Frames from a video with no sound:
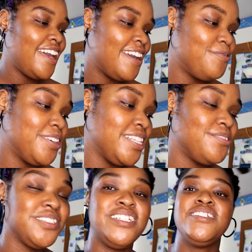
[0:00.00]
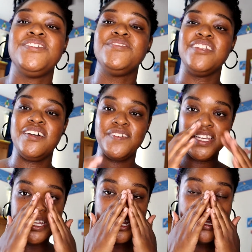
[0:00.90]
I really, really do love
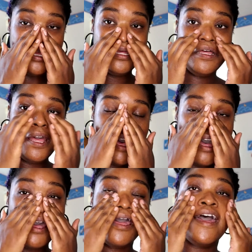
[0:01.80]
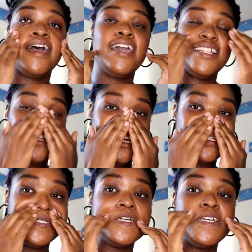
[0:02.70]
it. I
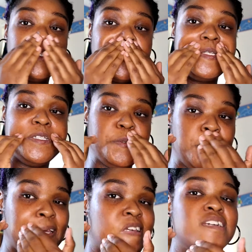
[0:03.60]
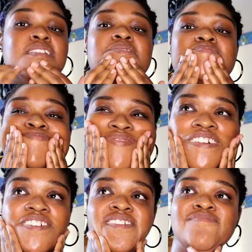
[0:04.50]
like looking dewy because I'd
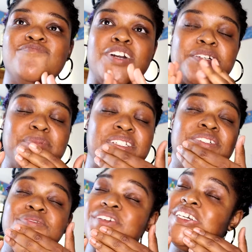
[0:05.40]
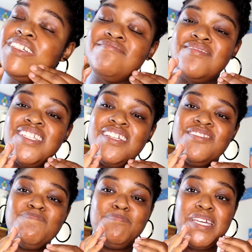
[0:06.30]
rather be dewy
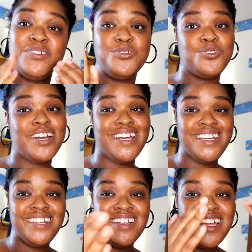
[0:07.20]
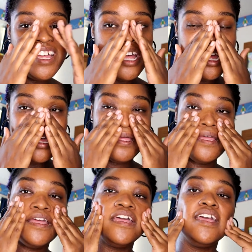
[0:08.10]
than being dry.
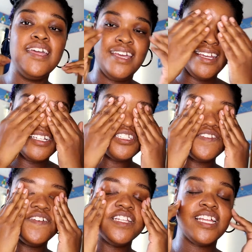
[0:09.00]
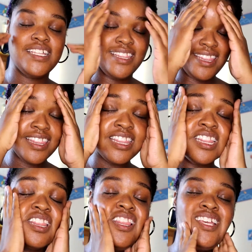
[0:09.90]
And I just feel like
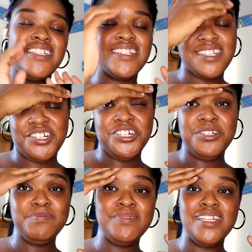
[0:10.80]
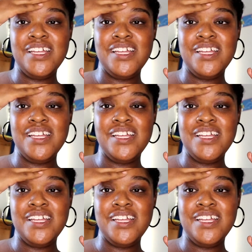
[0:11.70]
this serum,